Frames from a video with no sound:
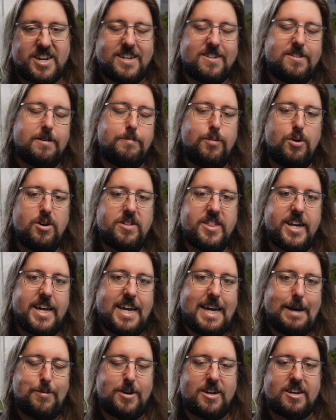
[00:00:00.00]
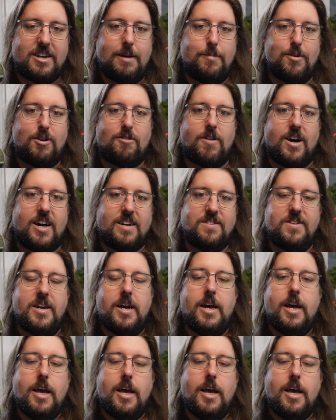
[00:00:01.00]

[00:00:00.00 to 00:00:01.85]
It's a book that I happened to come across